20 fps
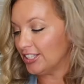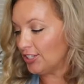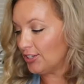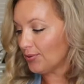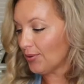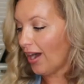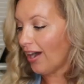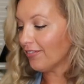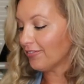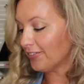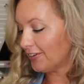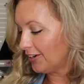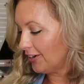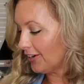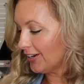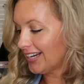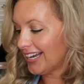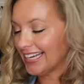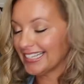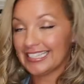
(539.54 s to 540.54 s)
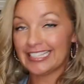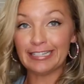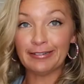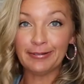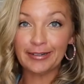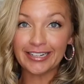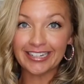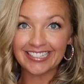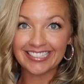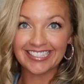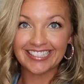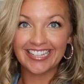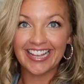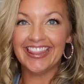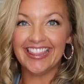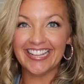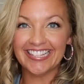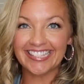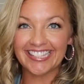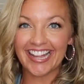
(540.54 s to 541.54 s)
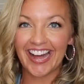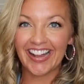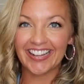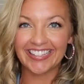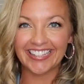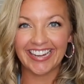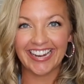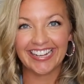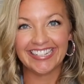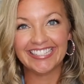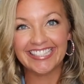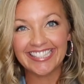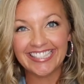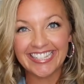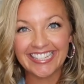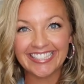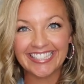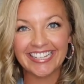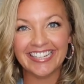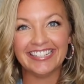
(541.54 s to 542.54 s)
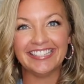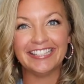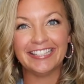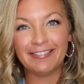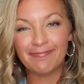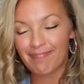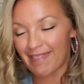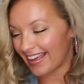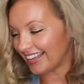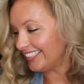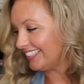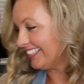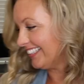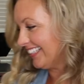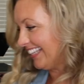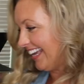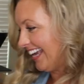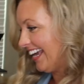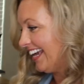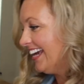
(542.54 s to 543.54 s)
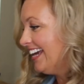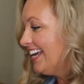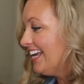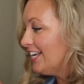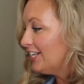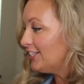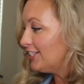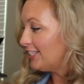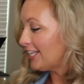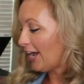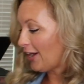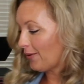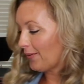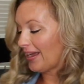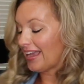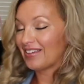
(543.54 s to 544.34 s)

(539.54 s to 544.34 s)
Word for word: to offer your customers this holiday season especially so